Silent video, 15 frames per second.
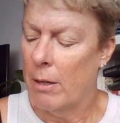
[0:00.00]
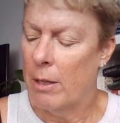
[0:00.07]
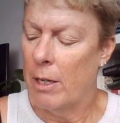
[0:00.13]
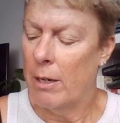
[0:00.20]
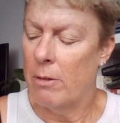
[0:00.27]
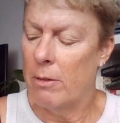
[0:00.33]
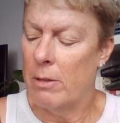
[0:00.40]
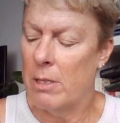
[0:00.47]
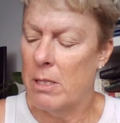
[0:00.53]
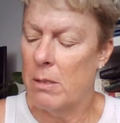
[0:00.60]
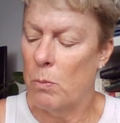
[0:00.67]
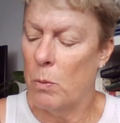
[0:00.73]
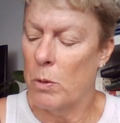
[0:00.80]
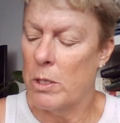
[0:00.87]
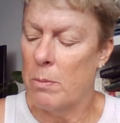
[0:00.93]
there is
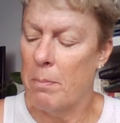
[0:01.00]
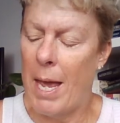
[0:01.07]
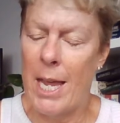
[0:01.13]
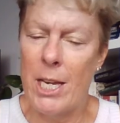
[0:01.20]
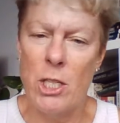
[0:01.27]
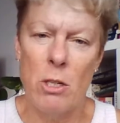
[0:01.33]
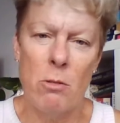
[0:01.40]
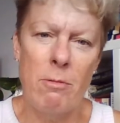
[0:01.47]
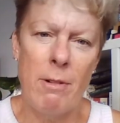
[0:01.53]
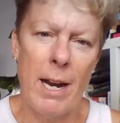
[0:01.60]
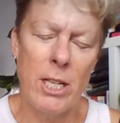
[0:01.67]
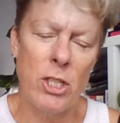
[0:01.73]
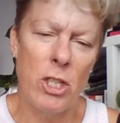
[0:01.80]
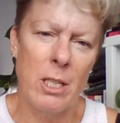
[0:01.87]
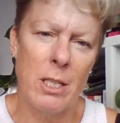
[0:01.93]
was major
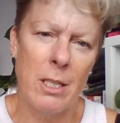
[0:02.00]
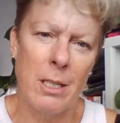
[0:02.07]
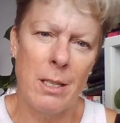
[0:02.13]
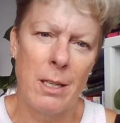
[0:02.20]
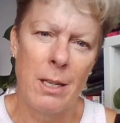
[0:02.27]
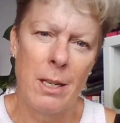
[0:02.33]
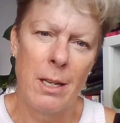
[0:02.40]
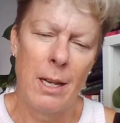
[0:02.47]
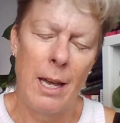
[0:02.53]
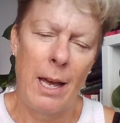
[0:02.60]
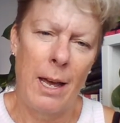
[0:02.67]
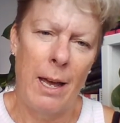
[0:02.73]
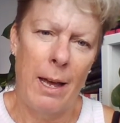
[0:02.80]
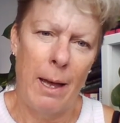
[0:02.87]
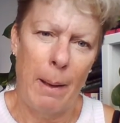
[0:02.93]
Russian
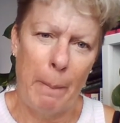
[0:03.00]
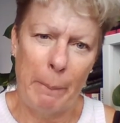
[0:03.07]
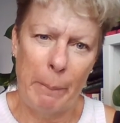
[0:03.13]
uh,